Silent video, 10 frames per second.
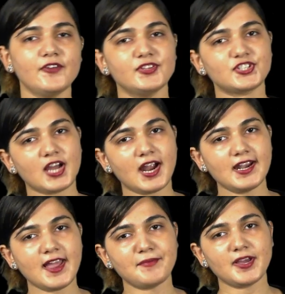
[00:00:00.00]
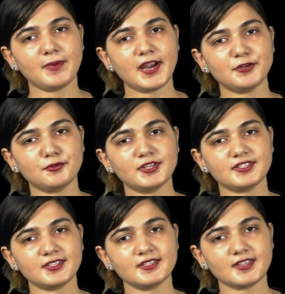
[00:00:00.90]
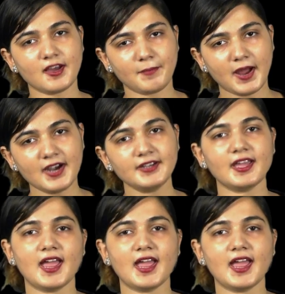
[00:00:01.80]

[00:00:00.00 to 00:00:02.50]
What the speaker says: which are lambda by 2 distance apart